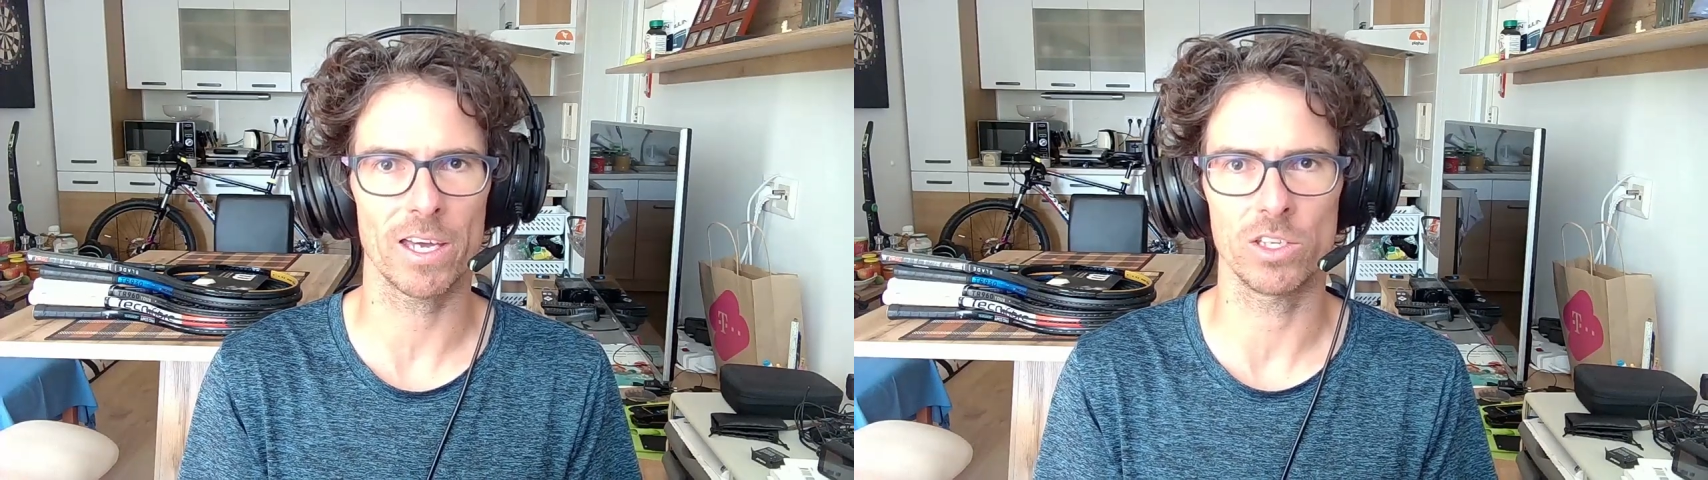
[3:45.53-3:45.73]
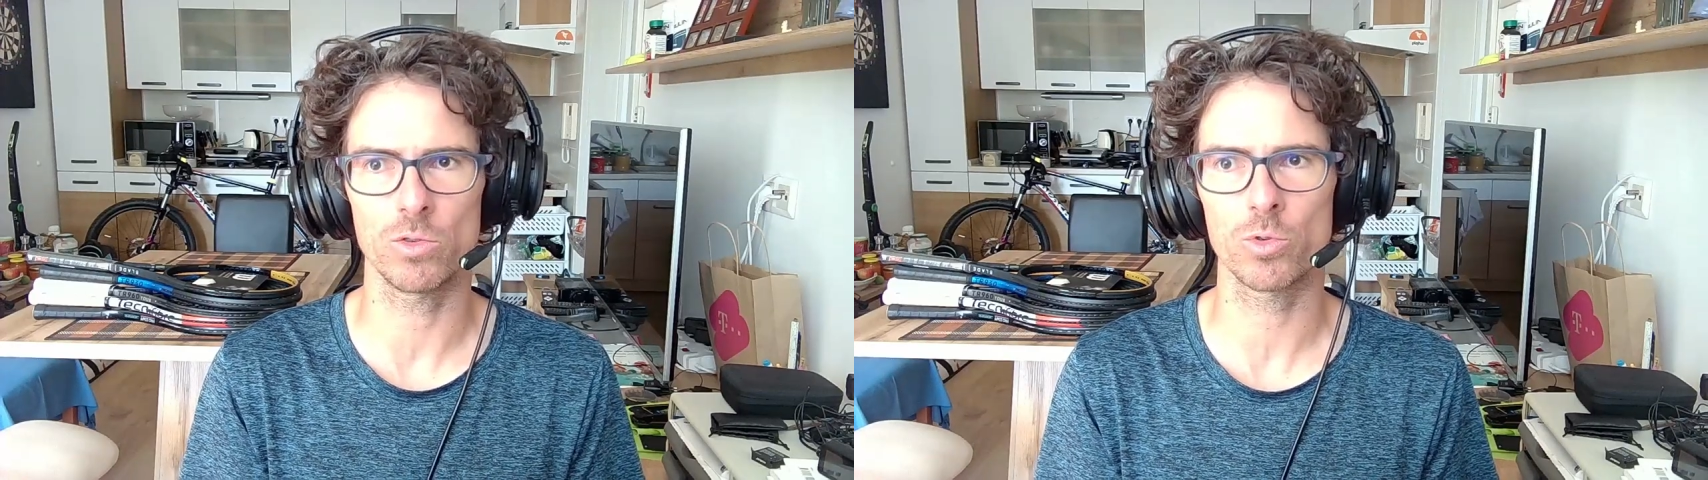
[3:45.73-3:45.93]

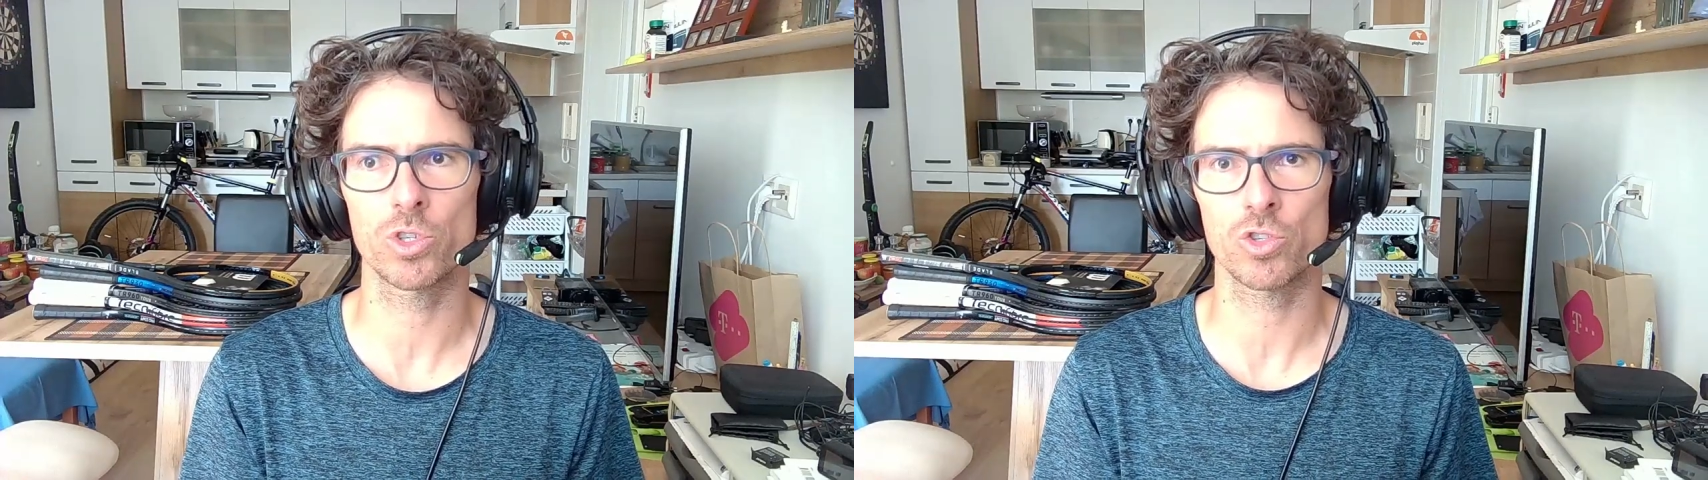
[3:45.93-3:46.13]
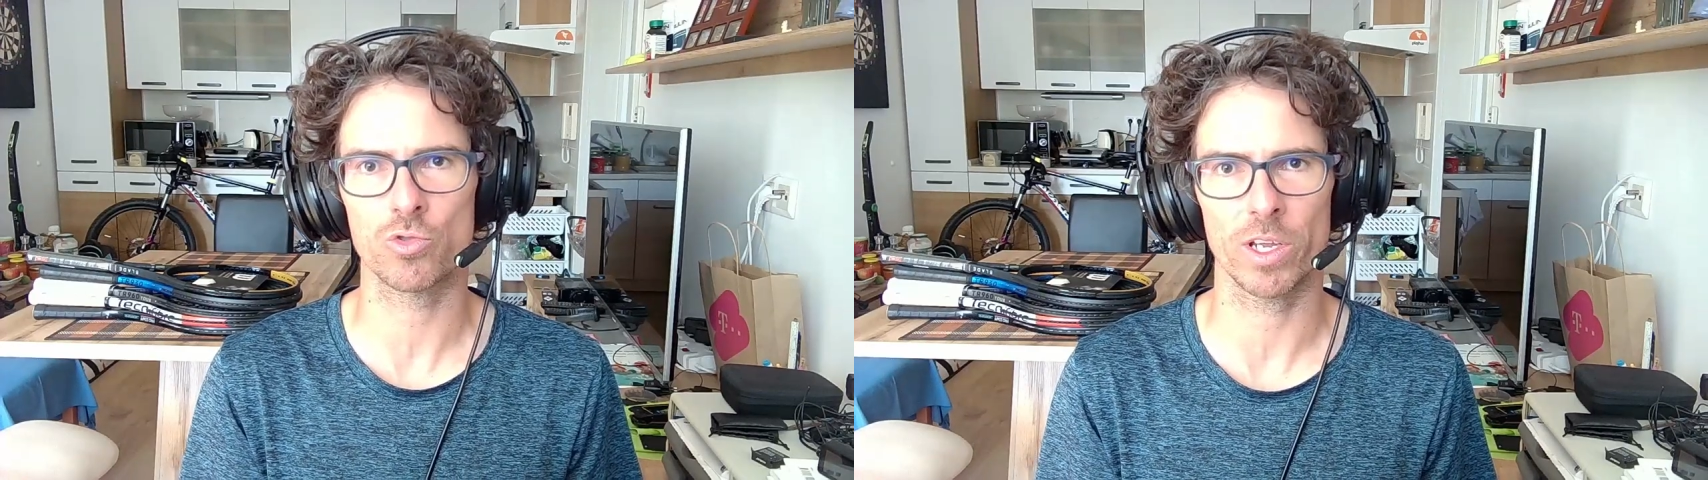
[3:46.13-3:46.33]
a new
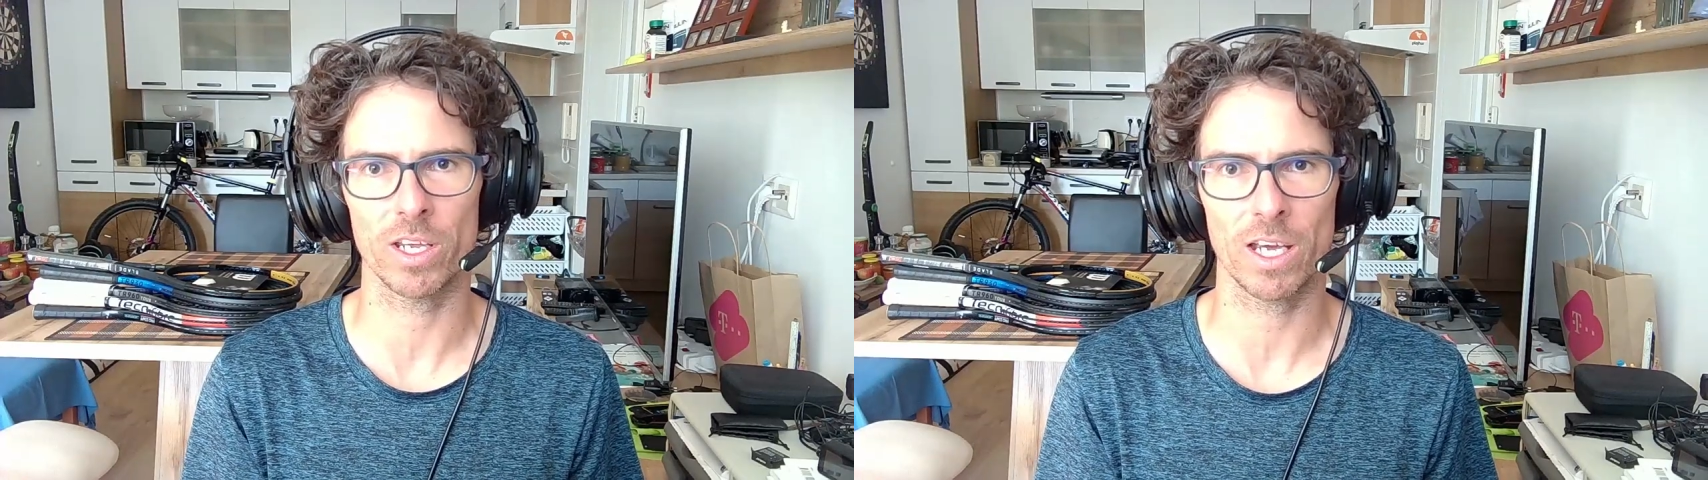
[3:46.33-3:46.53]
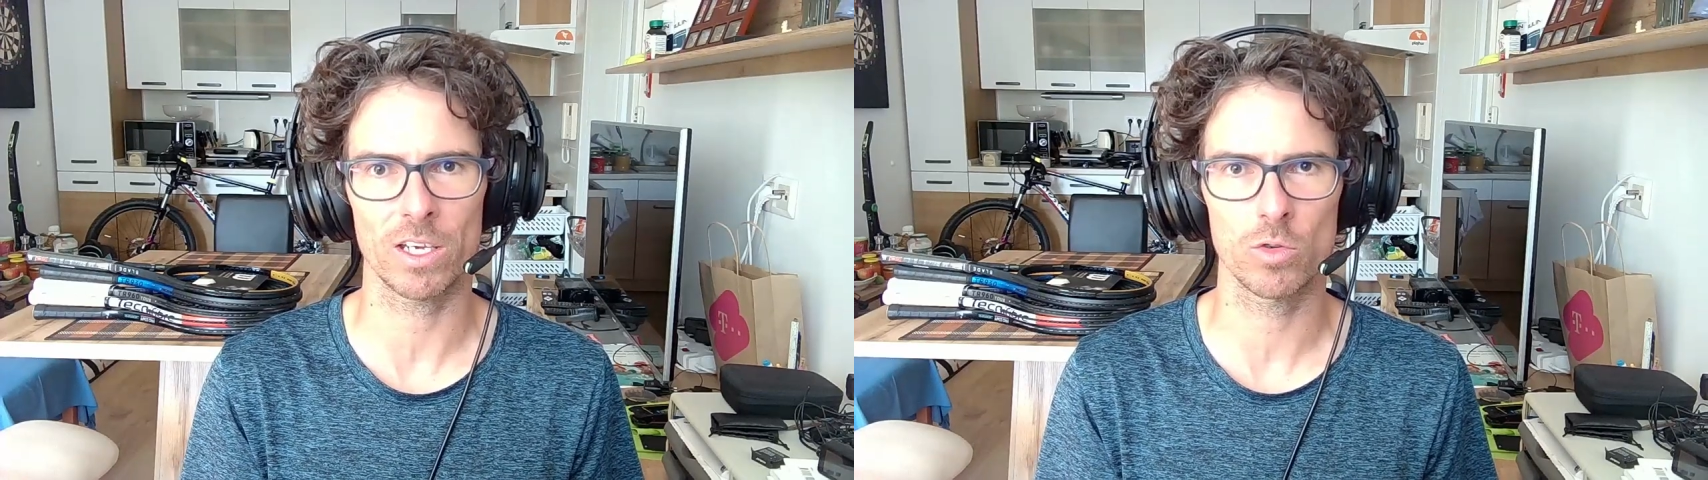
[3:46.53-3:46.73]

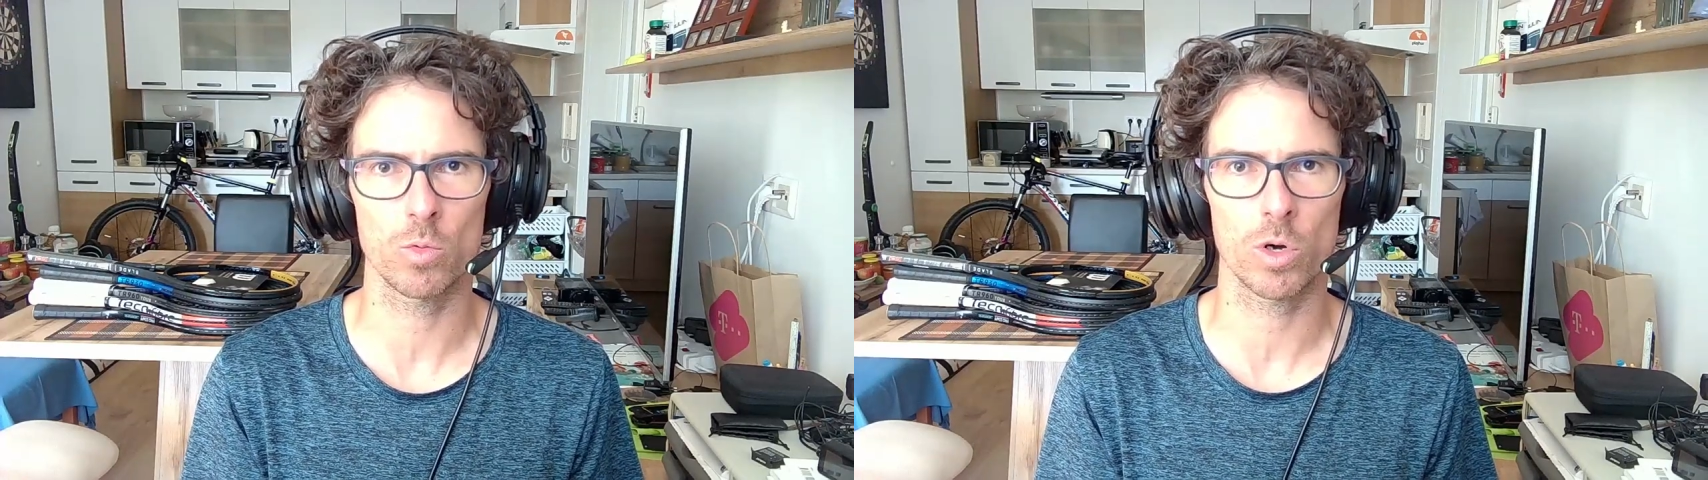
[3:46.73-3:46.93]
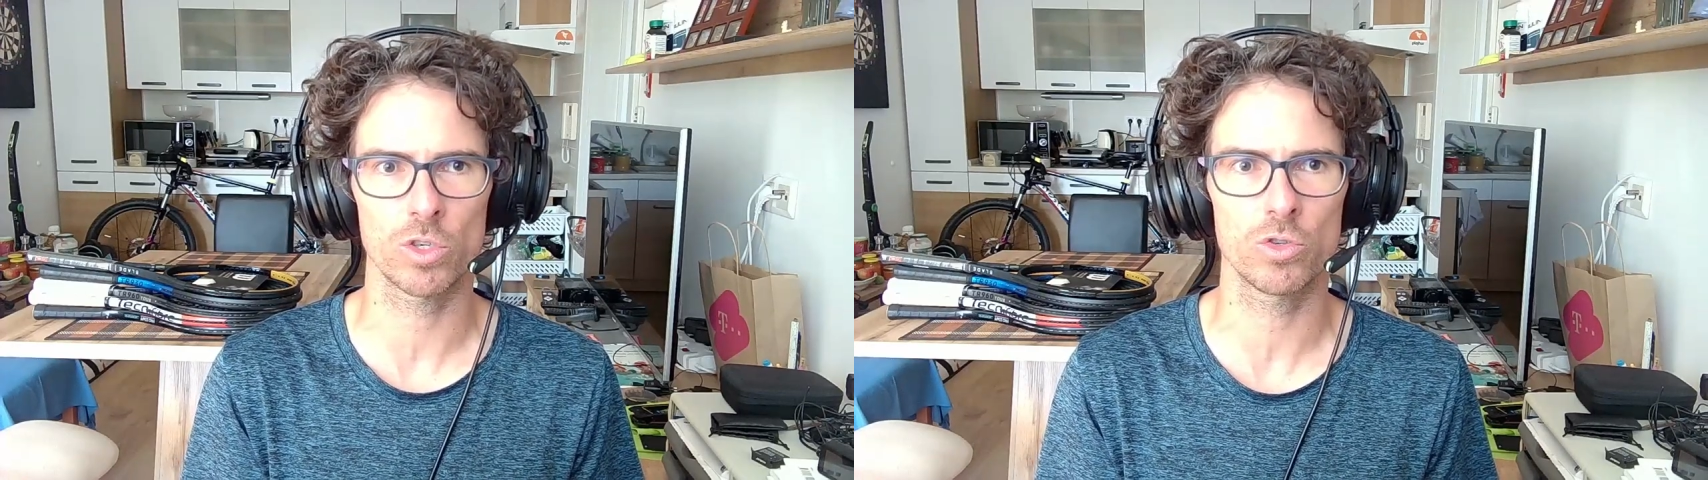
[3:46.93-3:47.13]
string and you
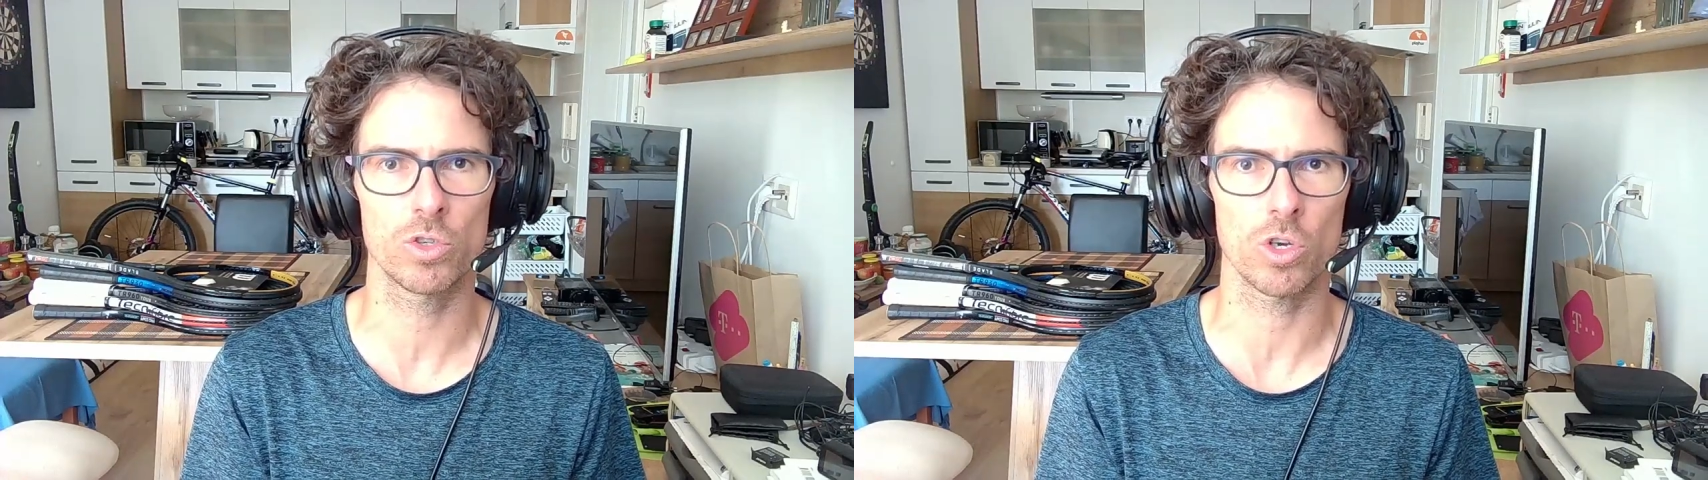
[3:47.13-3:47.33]
want to